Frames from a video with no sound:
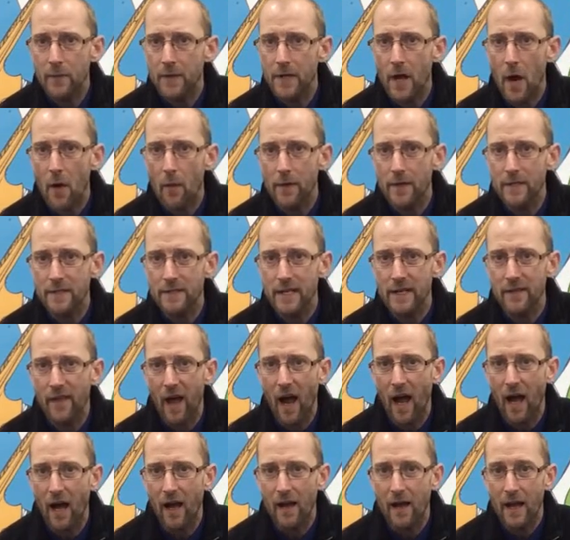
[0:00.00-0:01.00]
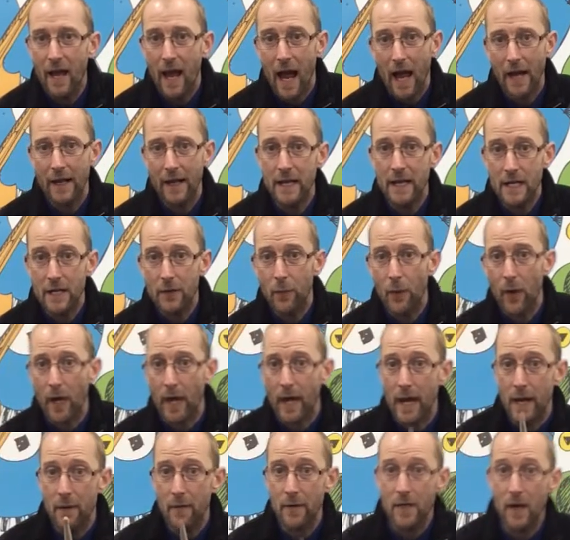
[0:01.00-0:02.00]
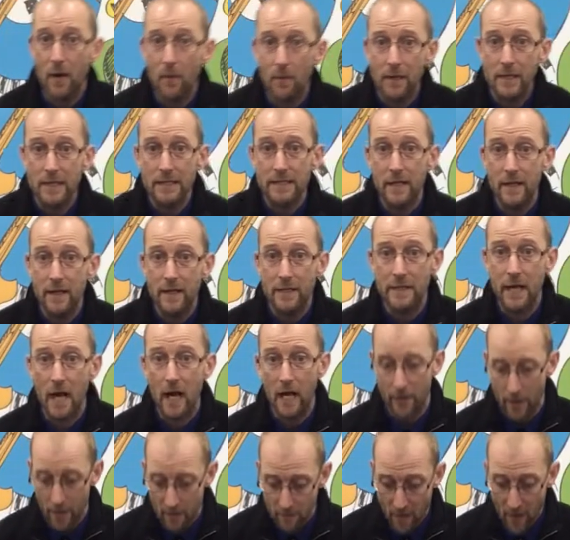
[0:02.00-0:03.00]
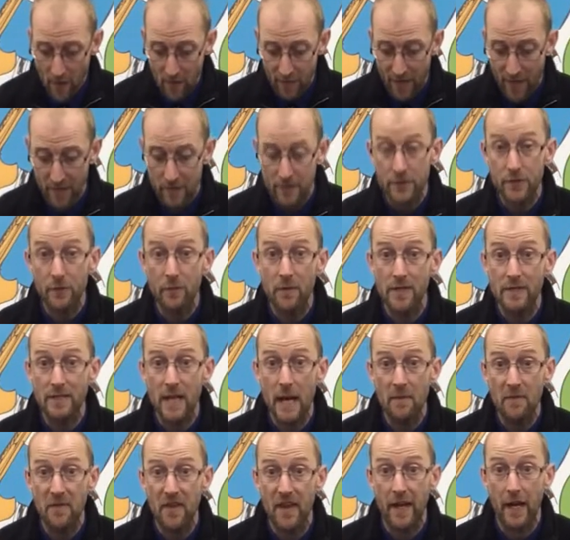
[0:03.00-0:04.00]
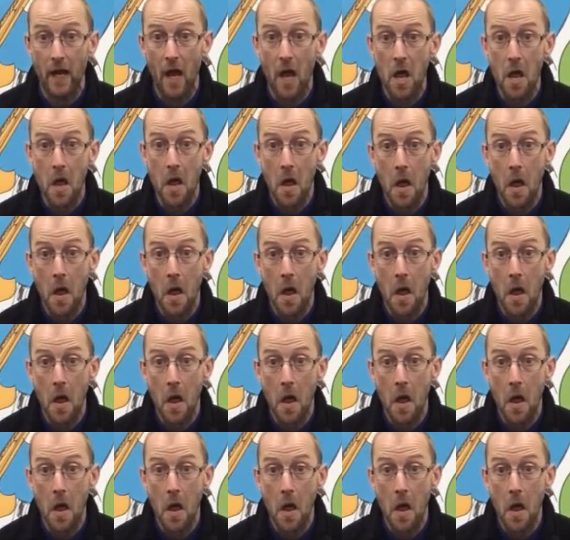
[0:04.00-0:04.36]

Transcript: We don't want to see that. And equally, we don't want to see this either. Both hands doing the same thing.